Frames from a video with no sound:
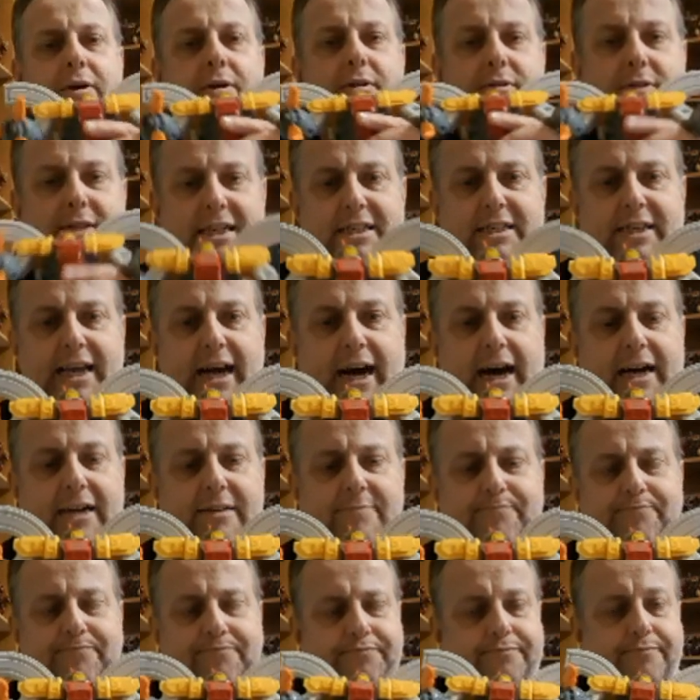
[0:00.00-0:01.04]
This guy
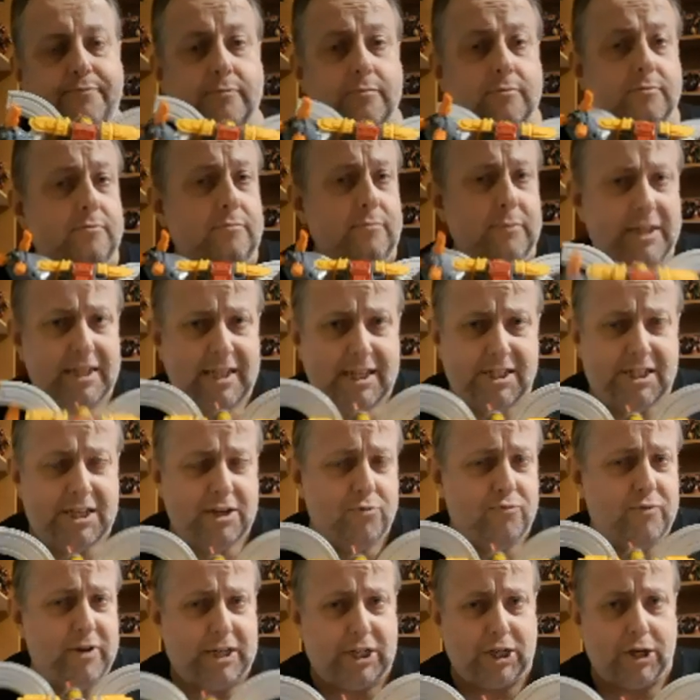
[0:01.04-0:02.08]
is the
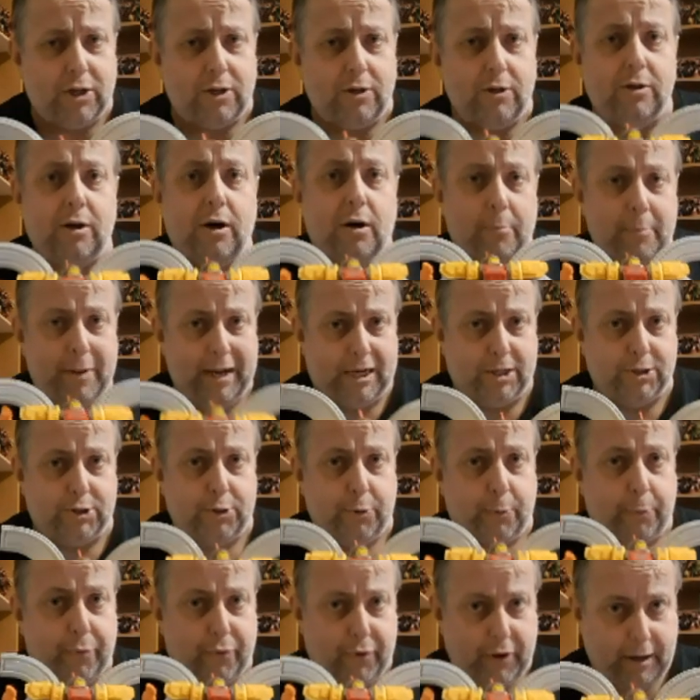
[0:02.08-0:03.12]
original Omega
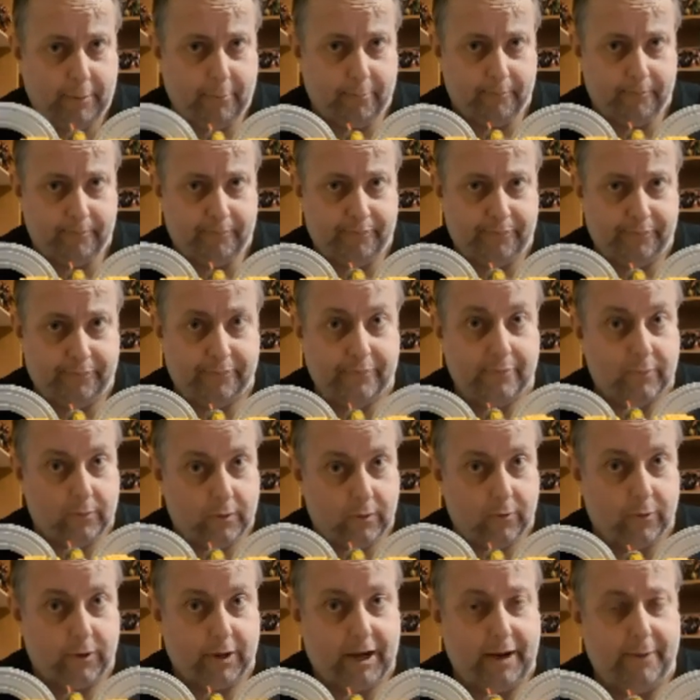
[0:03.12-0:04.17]
Supreme.
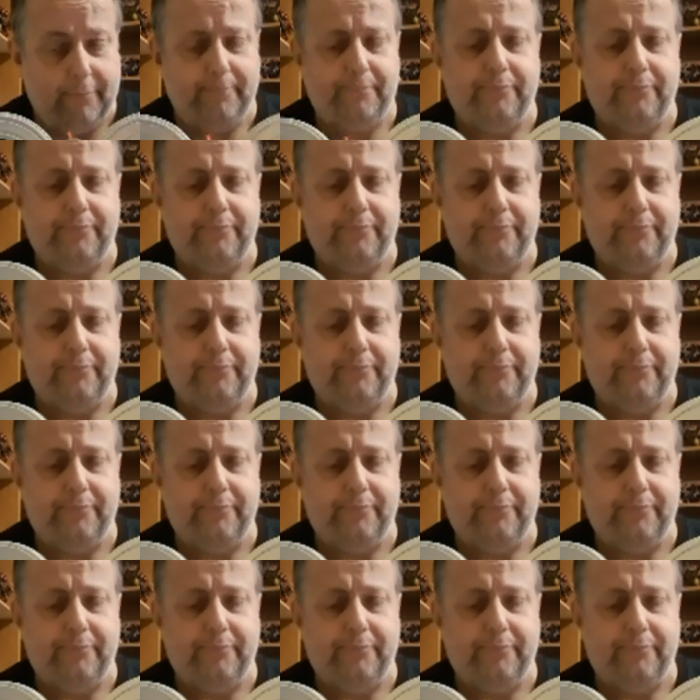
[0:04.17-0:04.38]
Okay?